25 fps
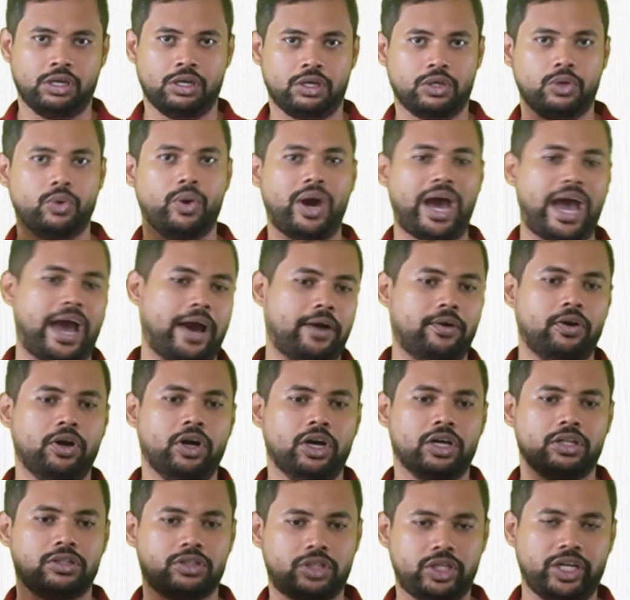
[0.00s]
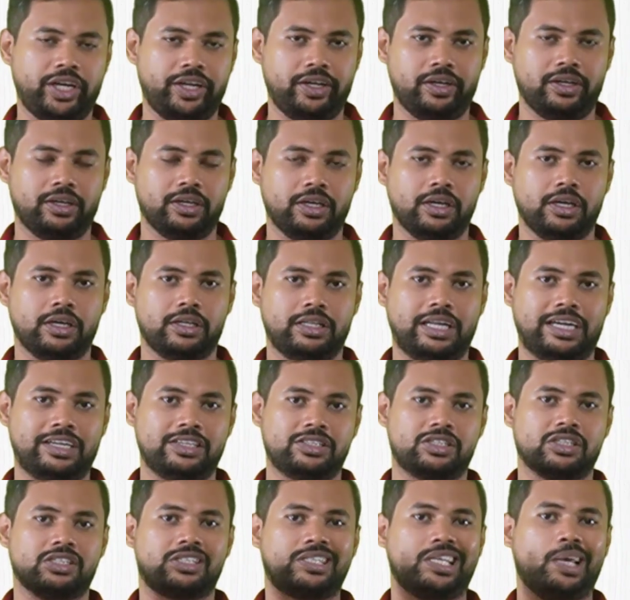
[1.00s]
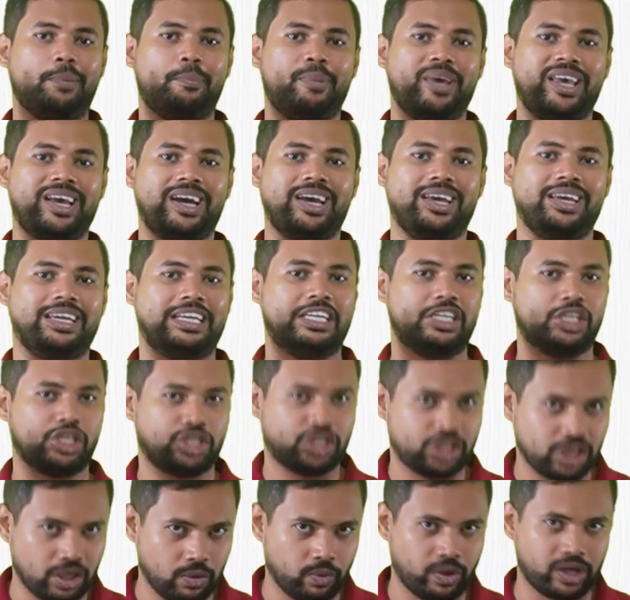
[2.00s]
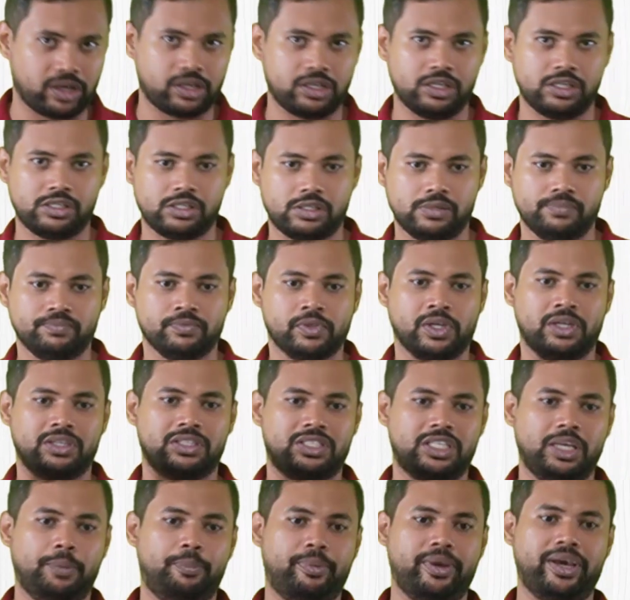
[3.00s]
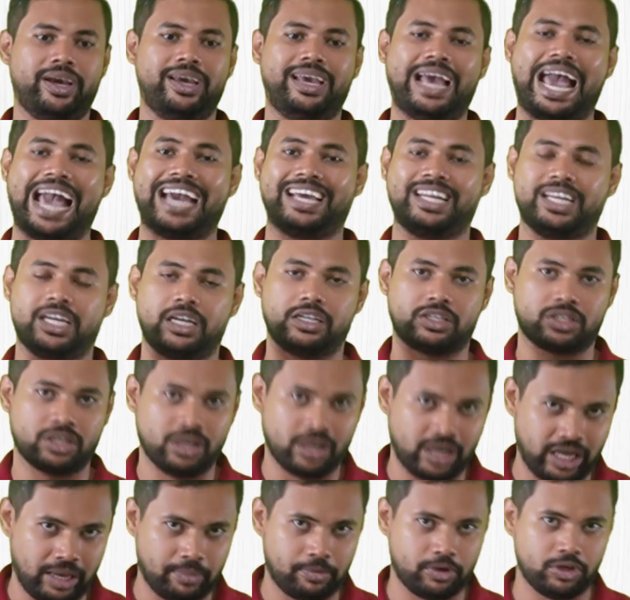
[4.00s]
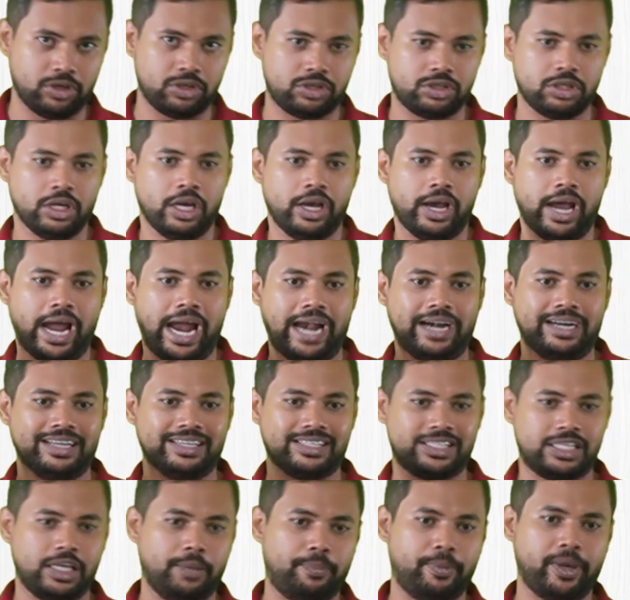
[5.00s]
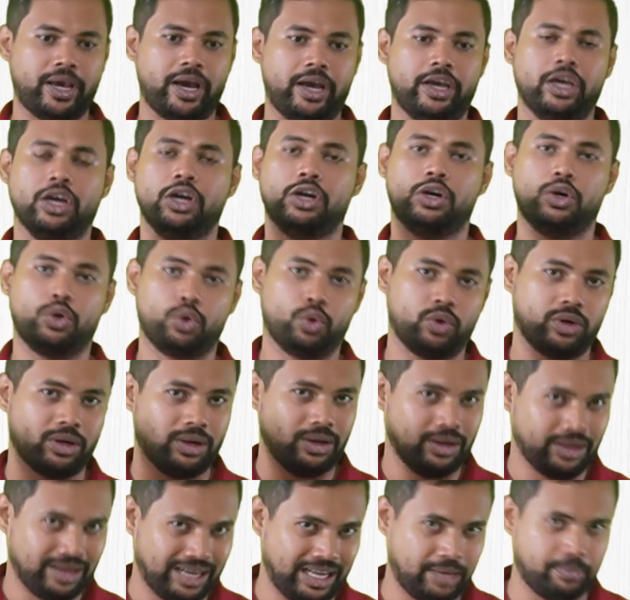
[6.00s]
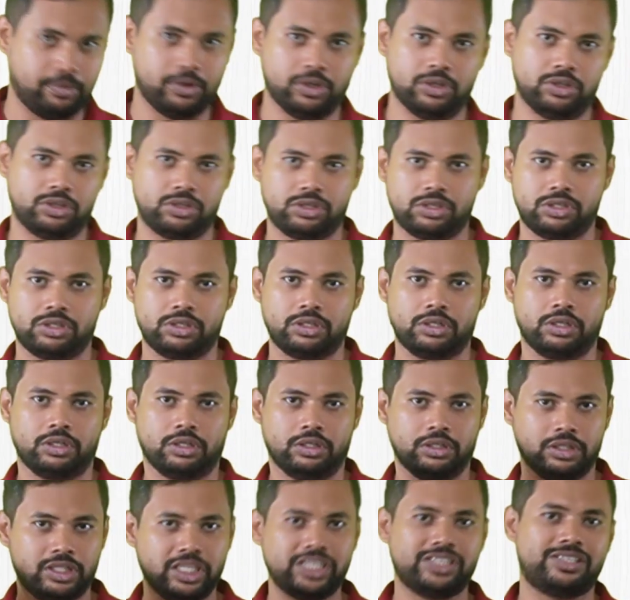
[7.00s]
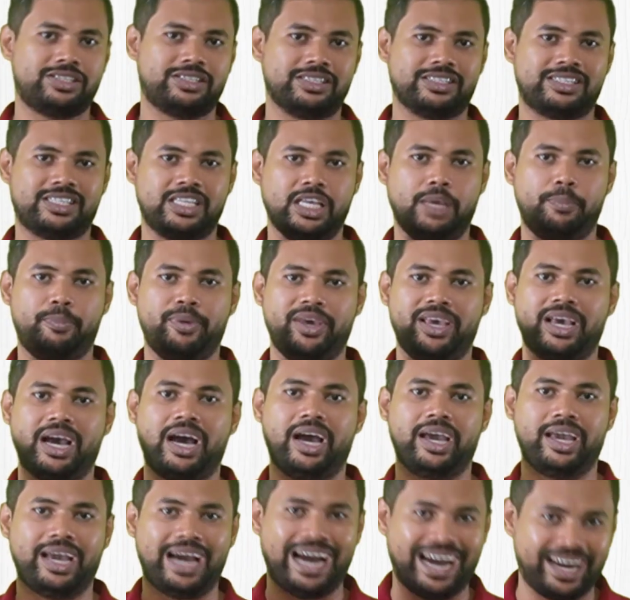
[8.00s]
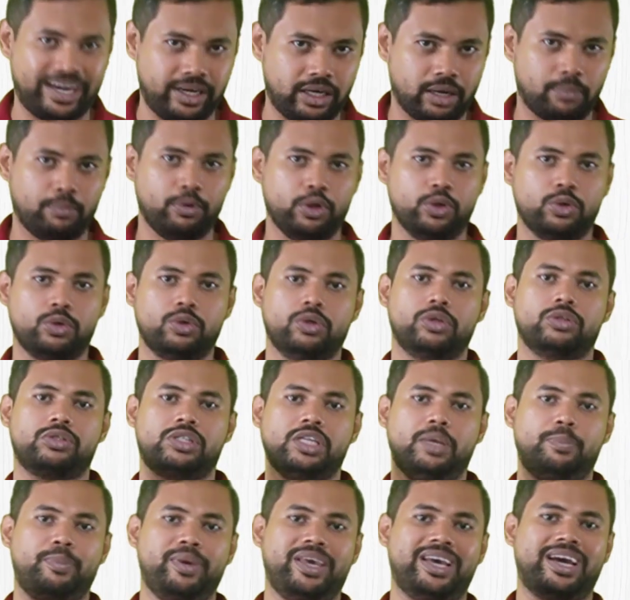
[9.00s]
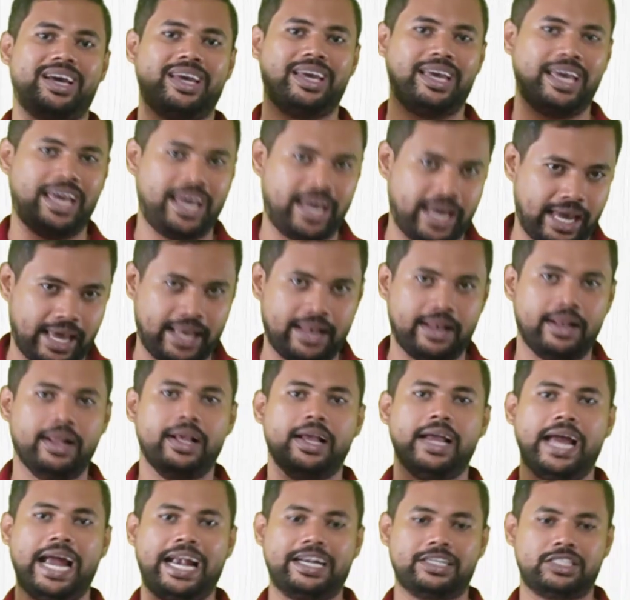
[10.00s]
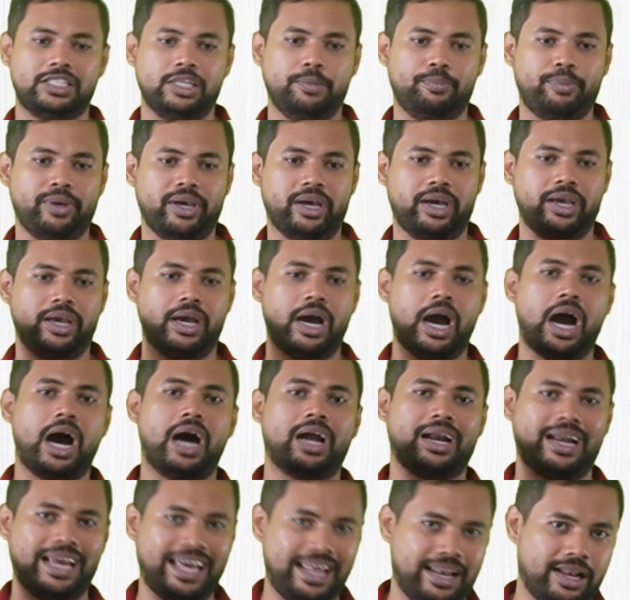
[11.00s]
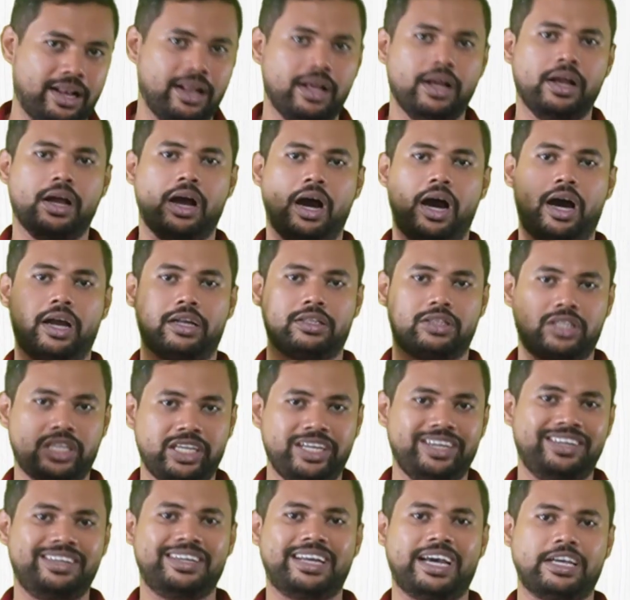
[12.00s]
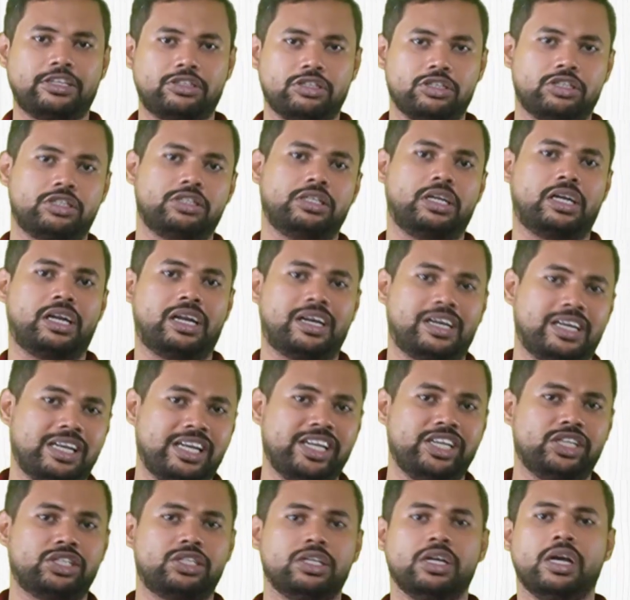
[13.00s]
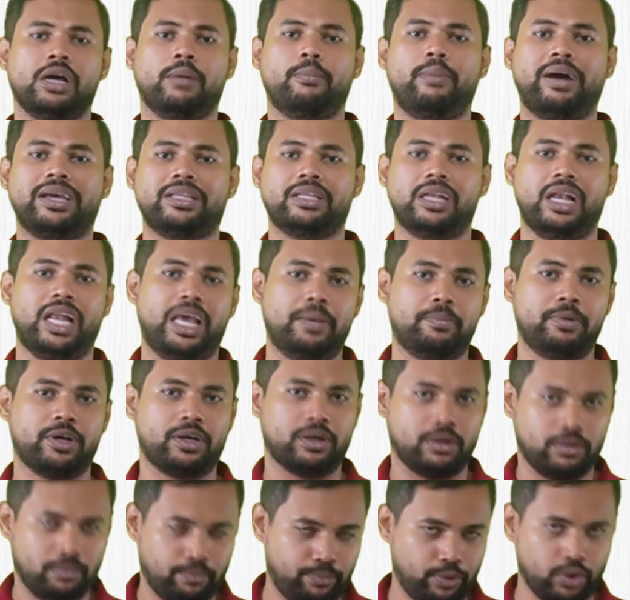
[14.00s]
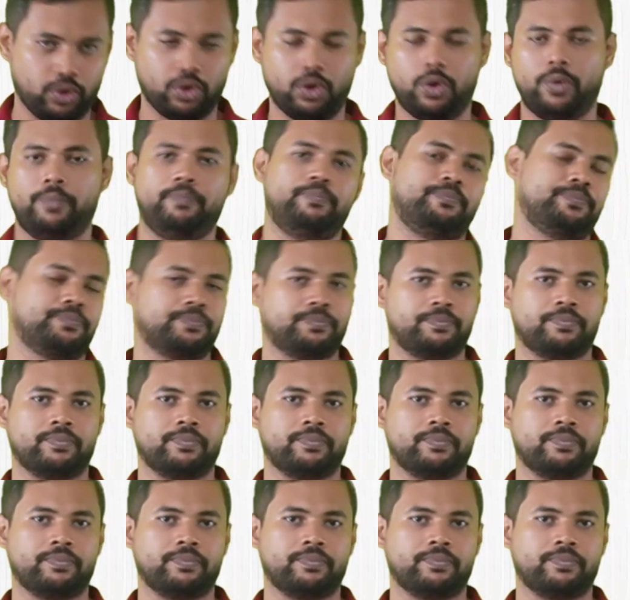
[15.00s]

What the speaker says: You have three, that is CPI Industrial Workers, CPI Agricultural Laborers and CPI Rural Laborers. This CPI IW, CPI AL and CPI RL are three indices that are released by the Labor Bureau.